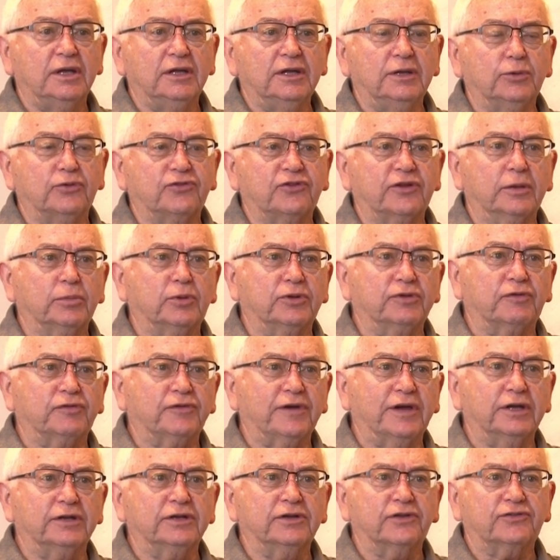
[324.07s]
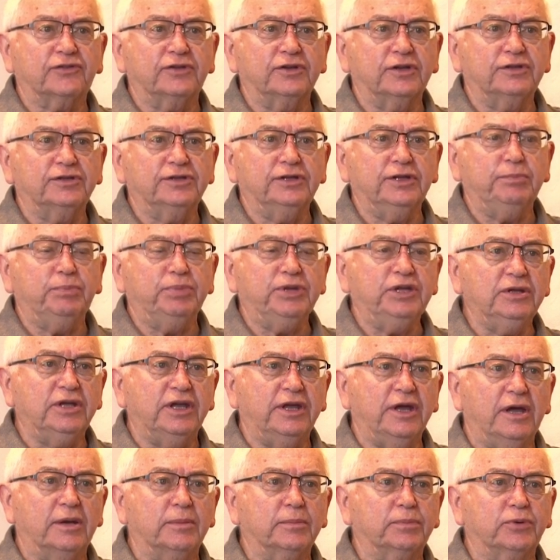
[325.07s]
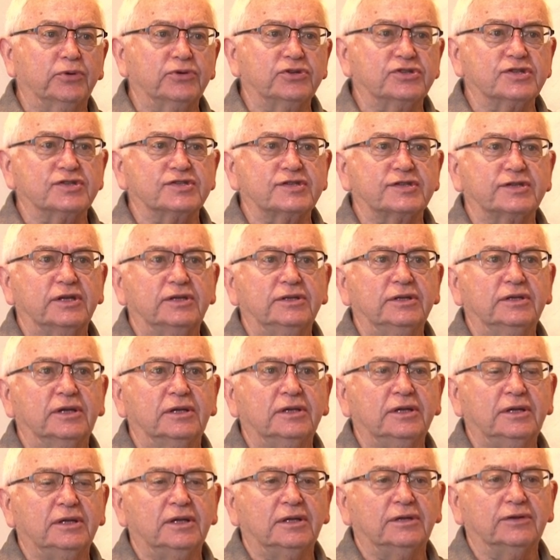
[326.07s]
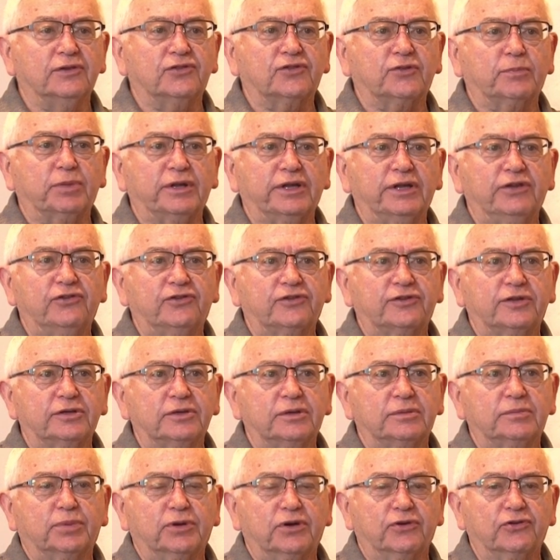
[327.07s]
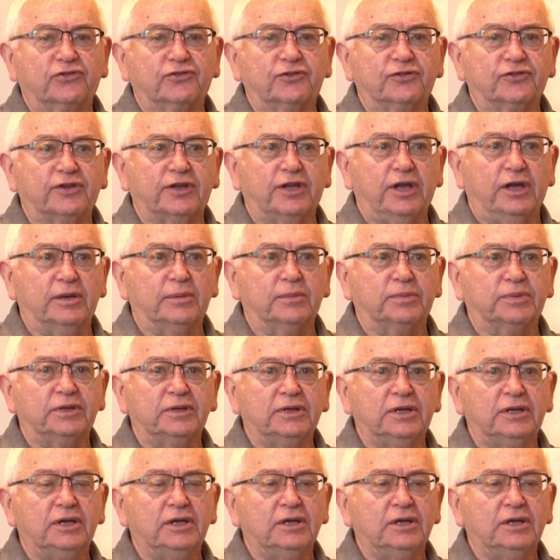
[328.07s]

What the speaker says: He was able to find us in the DP camp, which is a displaced persons camp.